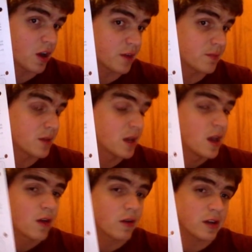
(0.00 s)
and I'm
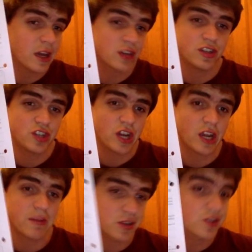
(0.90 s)
going to actually
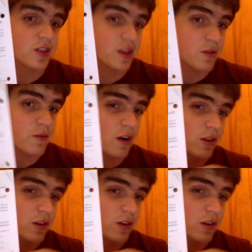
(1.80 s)
check and make sure that you followed